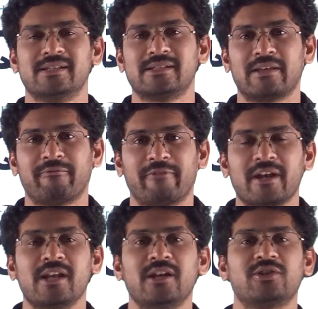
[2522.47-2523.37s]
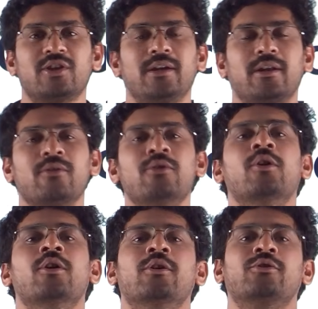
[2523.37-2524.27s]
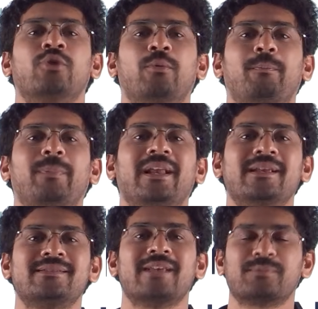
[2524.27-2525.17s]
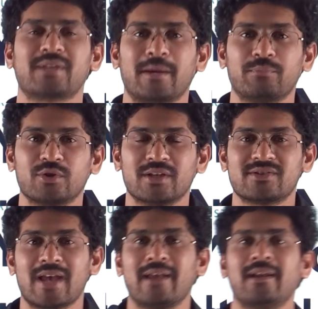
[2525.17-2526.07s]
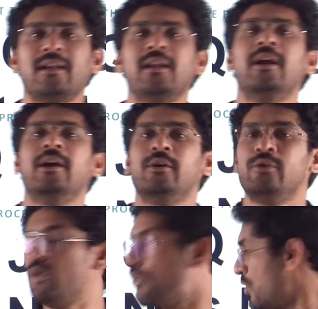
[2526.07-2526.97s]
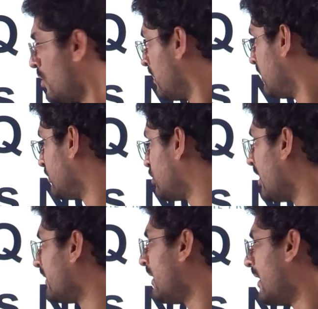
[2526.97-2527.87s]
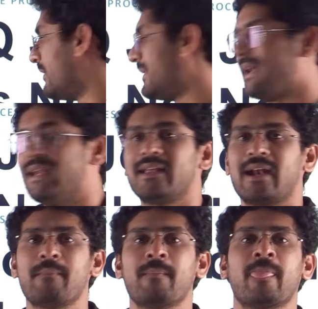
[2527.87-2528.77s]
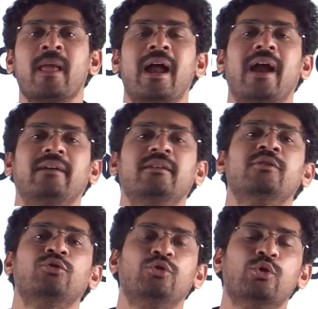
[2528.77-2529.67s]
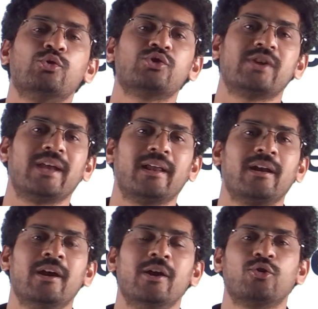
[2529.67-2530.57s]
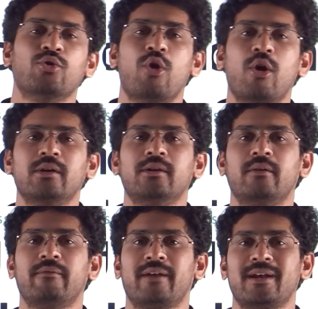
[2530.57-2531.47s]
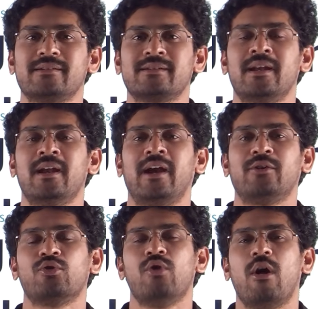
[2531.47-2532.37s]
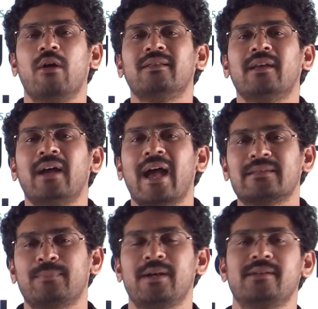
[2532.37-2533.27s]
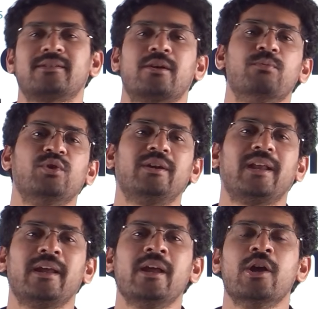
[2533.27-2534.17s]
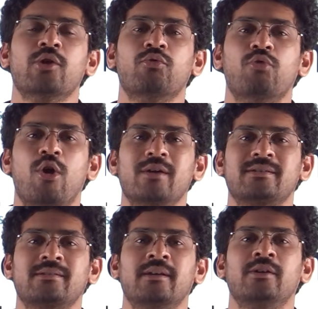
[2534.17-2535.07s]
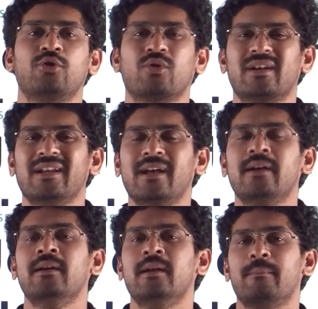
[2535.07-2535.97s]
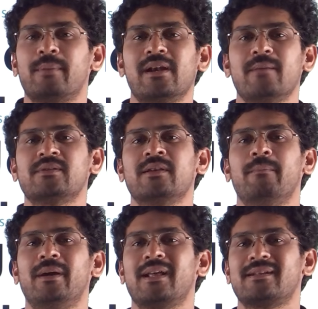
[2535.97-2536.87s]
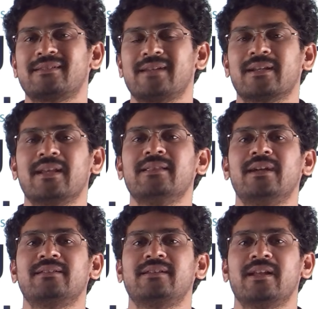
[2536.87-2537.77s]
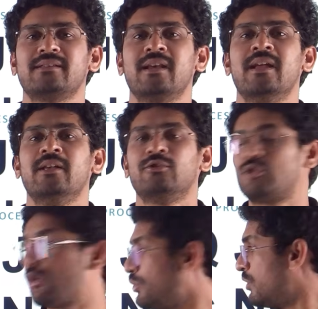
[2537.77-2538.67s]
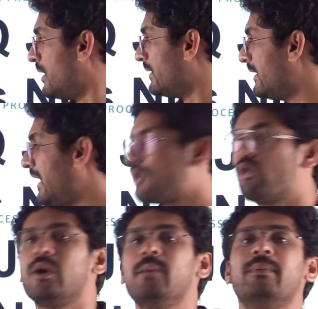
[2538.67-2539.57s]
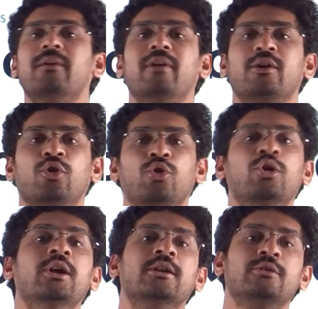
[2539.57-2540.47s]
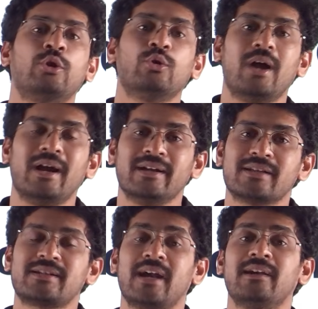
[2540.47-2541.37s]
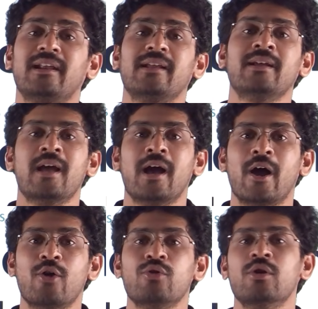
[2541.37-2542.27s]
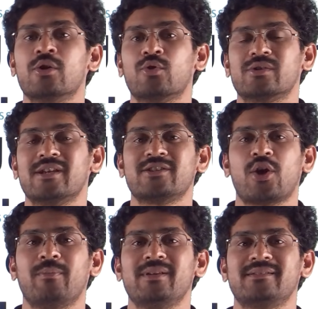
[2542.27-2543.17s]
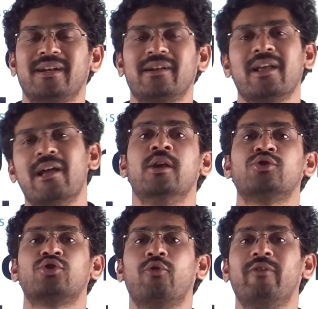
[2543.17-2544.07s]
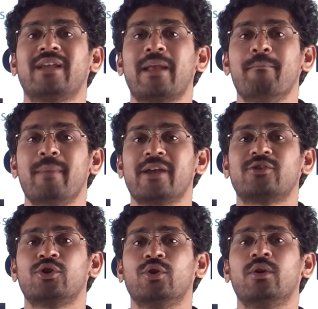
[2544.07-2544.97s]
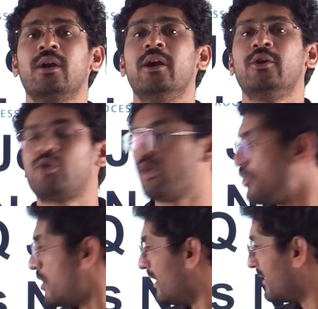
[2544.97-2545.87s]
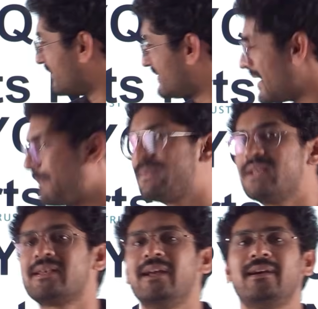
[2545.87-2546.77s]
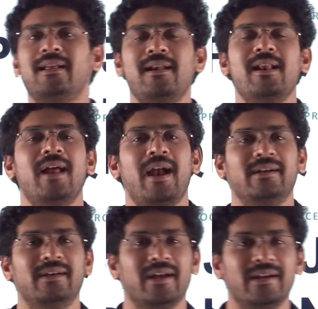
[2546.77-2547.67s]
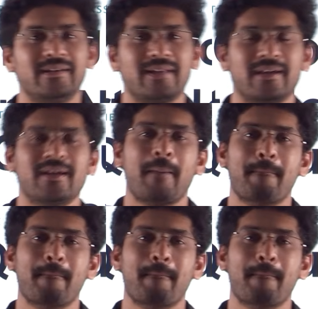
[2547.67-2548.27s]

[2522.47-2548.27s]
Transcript: This is a free initiative, so please subscribe to the channel, do join our Telegram, and do share to all your friends and to all the aspirants community who wants to clear prelims but are stuck in that stage through decoding PYQ, through understanding how questions have been set, so we can make sure to jump this hurdle and enter